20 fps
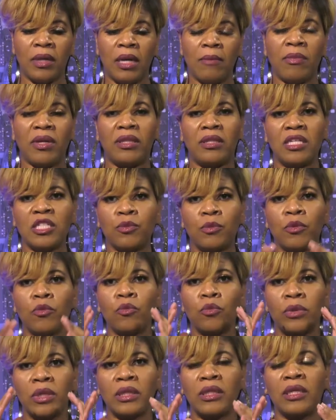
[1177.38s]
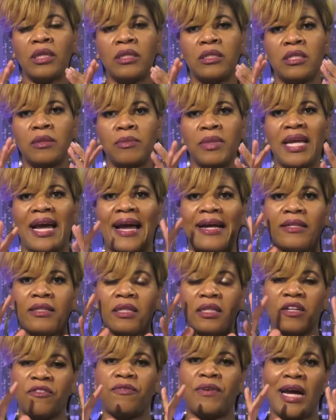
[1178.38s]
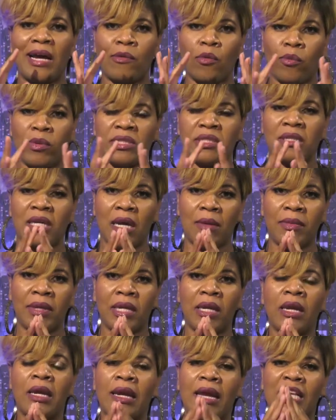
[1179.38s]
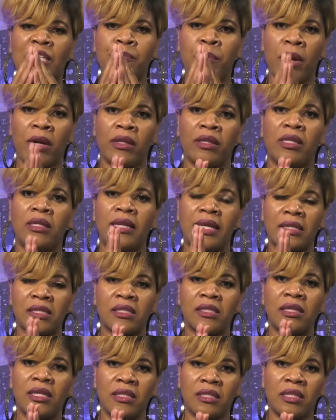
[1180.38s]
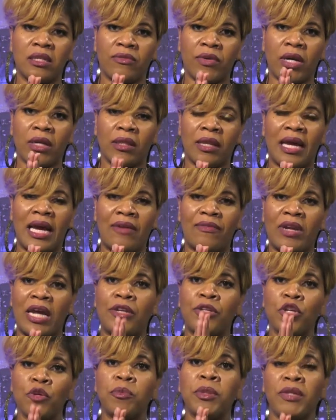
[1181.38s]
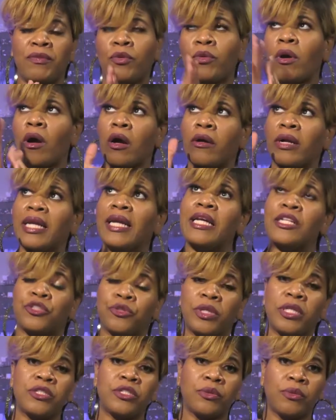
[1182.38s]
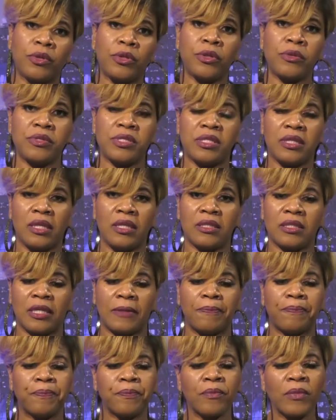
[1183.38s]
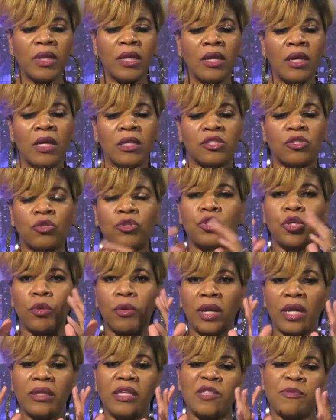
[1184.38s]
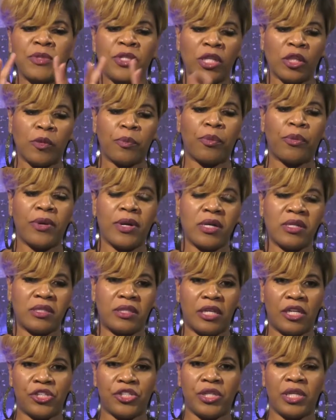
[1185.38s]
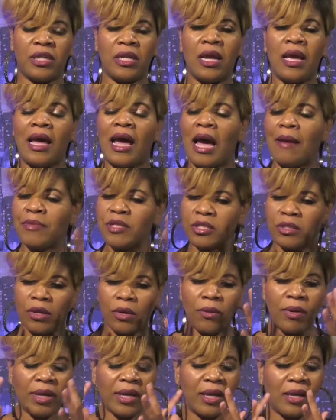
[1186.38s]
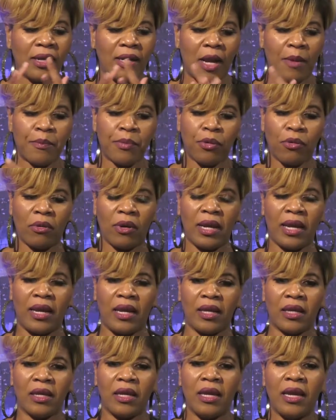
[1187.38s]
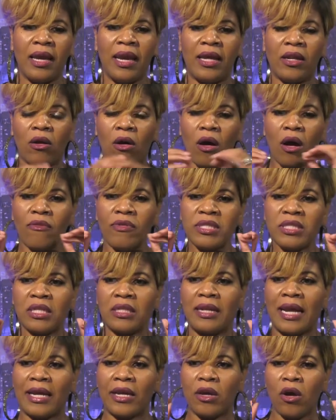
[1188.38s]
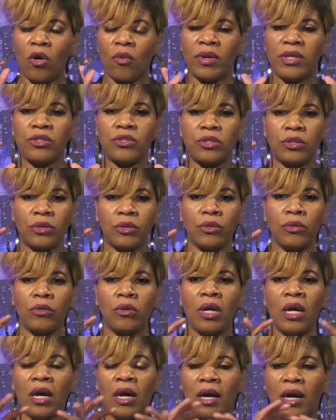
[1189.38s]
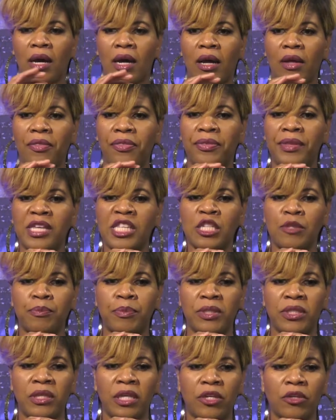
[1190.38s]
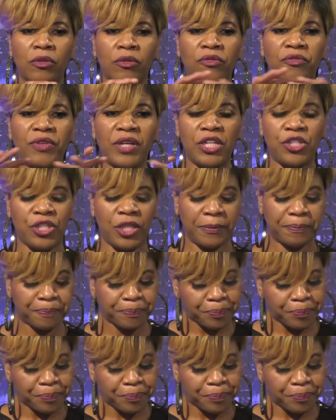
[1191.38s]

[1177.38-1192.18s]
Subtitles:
But this one really, to me, identified with what's coming as part of the next season of our life. And I do believe we're already entered into a new season. So during this particular prayer session, I'm just going in, I'm praying. And all of a sudden, I go into this particular vision.